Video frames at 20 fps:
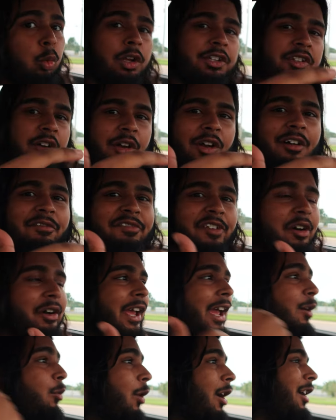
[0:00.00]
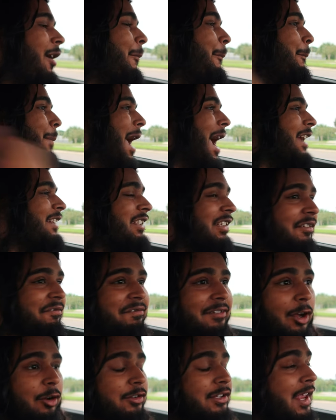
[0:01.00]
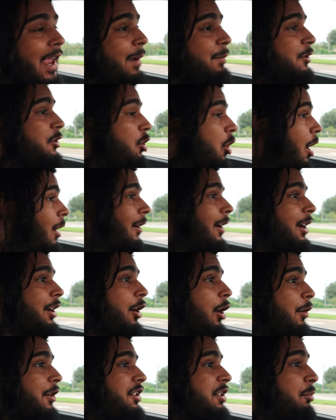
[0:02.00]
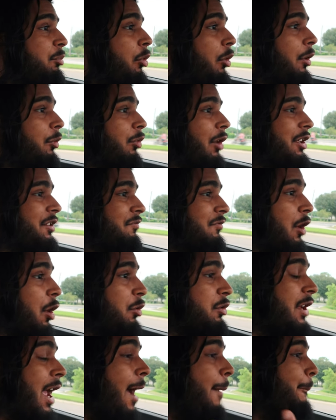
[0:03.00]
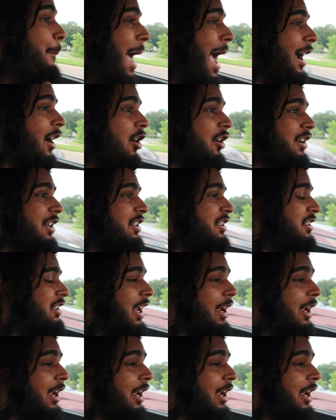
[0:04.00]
What's going on, Flow Gang? Welcome back to the Flow Tapes. You already know it's your boy Rich Flows back on the.